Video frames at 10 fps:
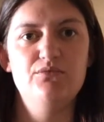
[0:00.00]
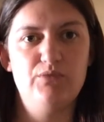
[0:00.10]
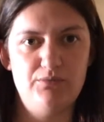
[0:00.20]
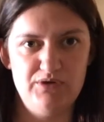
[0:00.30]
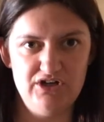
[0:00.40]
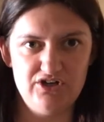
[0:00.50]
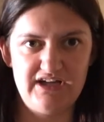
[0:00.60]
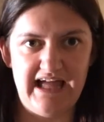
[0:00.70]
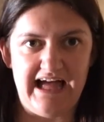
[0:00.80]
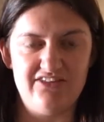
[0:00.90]
When we look
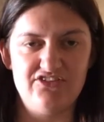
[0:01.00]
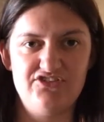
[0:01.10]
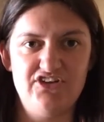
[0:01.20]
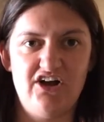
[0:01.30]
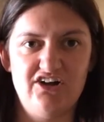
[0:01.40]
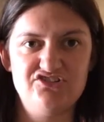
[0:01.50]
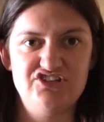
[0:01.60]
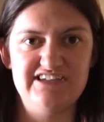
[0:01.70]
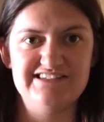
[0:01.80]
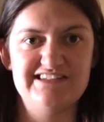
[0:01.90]
at the
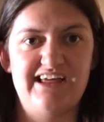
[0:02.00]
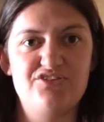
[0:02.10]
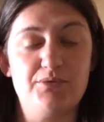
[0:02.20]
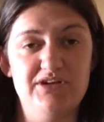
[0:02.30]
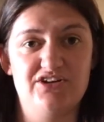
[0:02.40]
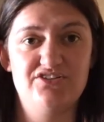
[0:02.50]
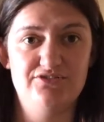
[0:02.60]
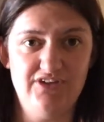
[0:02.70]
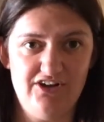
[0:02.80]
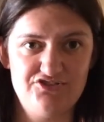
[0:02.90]
starches, that's when we look at the
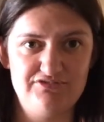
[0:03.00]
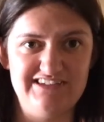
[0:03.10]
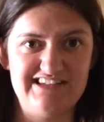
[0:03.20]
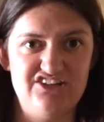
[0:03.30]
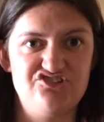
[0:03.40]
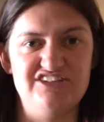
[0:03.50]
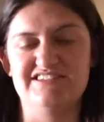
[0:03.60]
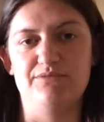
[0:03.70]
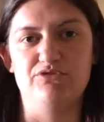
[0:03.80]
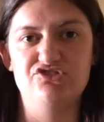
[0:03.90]
fast release energy.
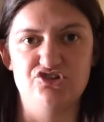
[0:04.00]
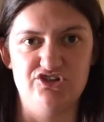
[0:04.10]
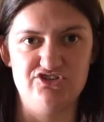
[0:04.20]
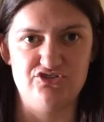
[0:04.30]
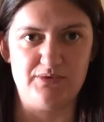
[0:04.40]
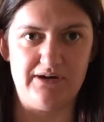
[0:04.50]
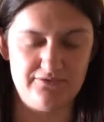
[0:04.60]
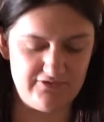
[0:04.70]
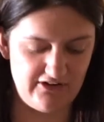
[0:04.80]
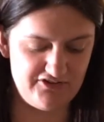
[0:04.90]
Same with sugars as well,
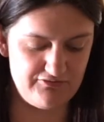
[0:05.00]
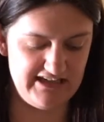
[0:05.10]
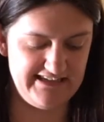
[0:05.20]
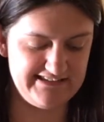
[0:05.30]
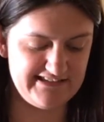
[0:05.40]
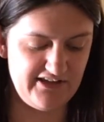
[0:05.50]
fast release.